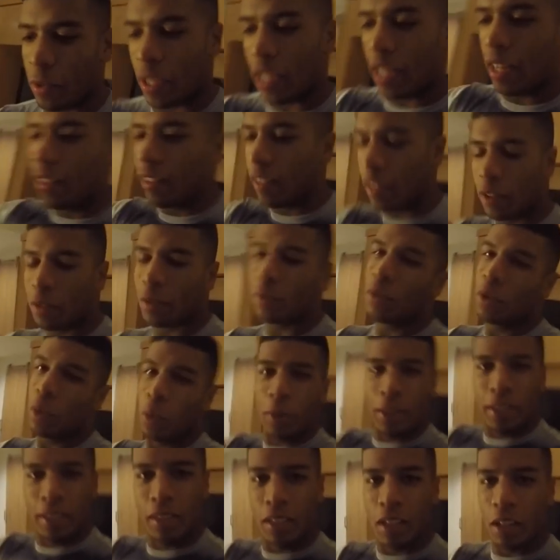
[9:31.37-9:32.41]
We got little
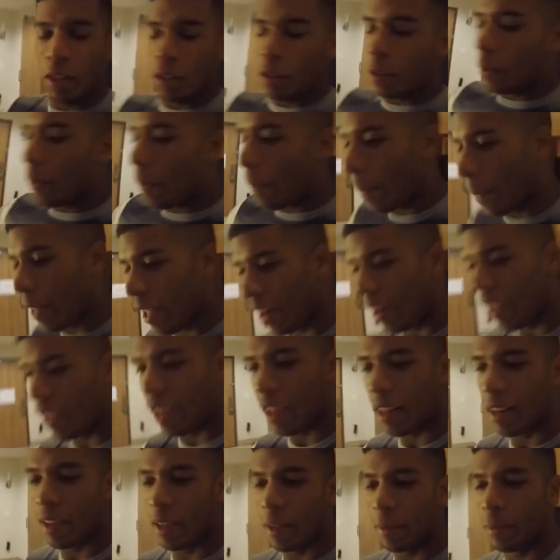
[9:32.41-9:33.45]
tweaks to do. And
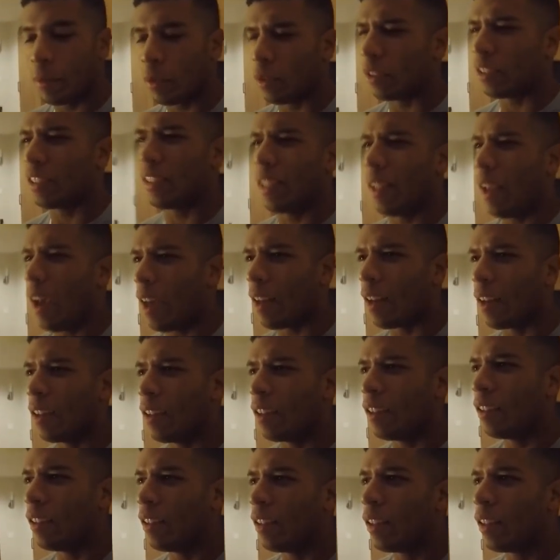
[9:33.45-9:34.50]
then, Savannah.